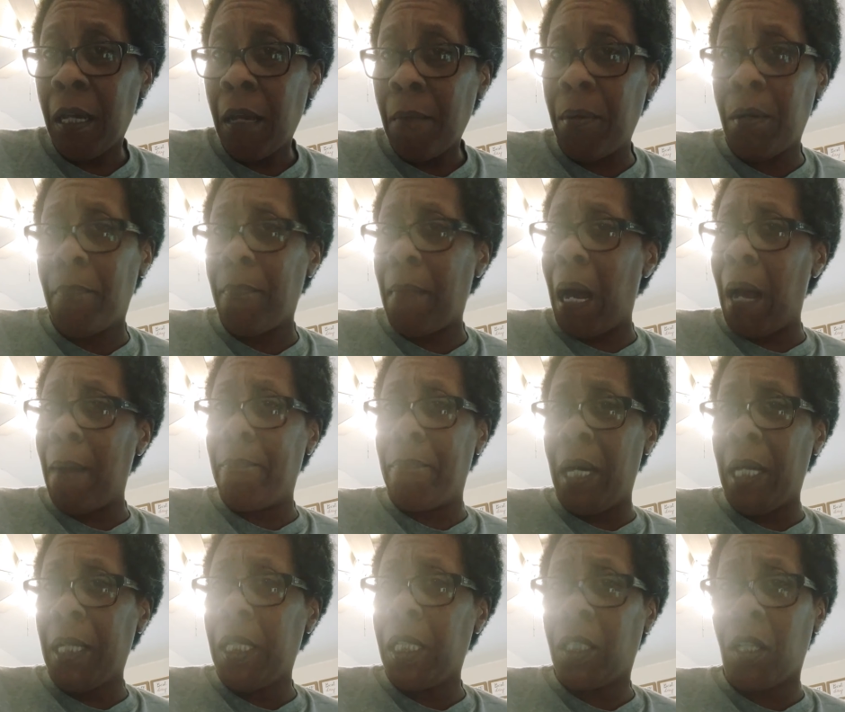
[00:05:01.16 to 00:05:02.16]
But my
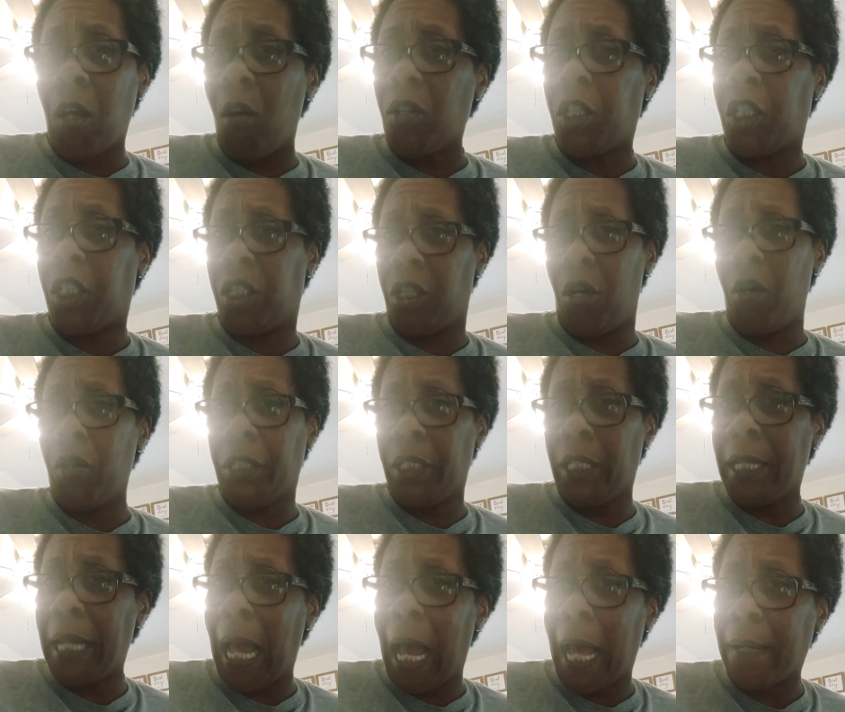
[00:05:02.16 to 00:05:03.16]
money's going
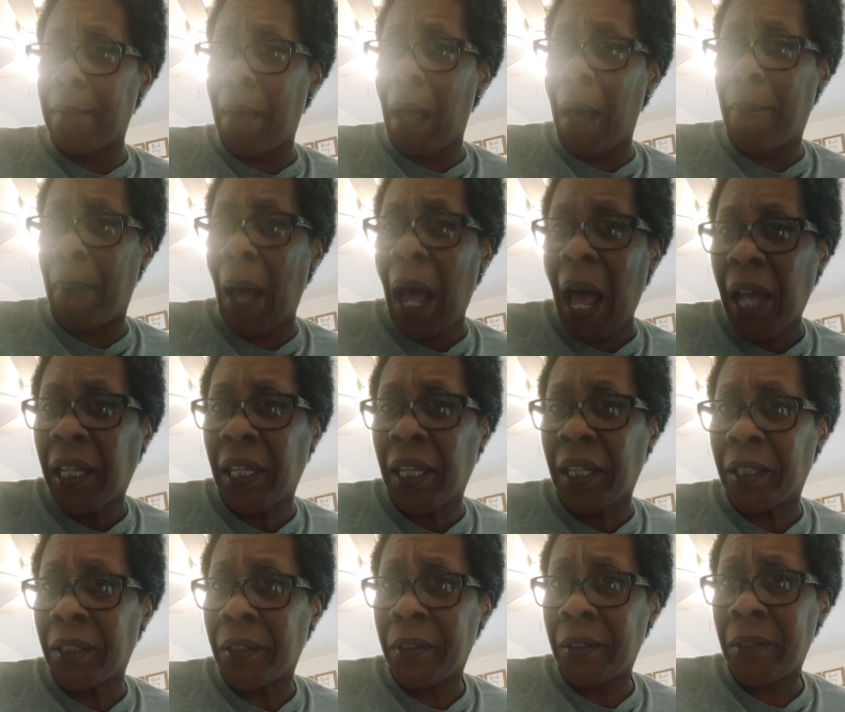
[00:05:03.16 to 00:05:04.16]
socially out of my
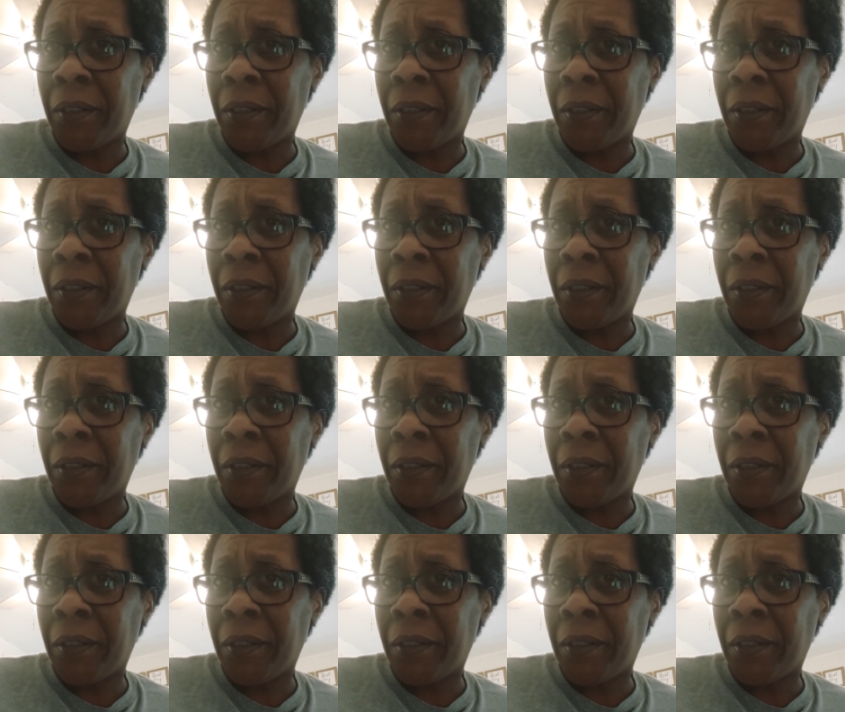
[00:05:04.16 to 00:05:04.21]
pocket.